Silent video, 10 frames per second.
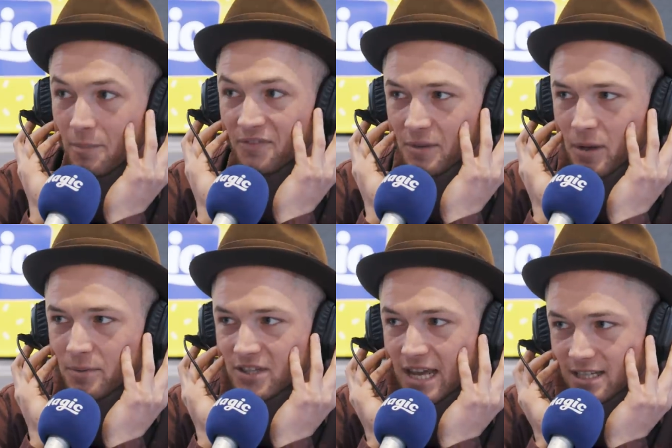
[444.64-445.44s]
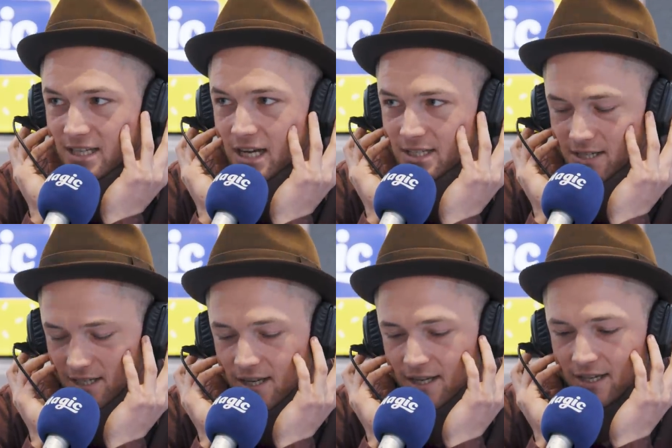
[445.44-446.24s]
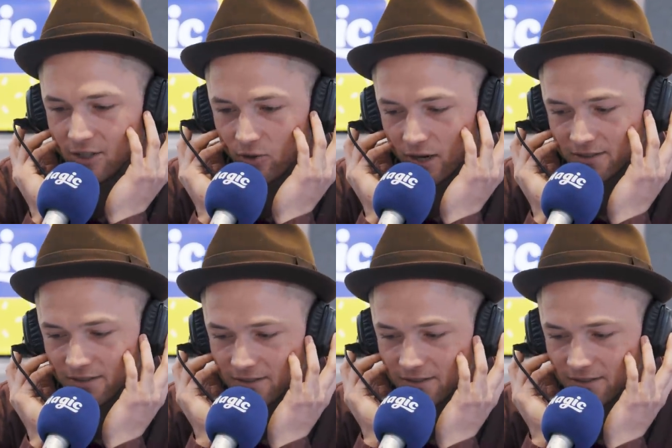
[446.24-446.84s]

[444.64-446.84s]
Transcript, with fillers: okay, but for the, purpose of the exercise, thank you. Great. Uh,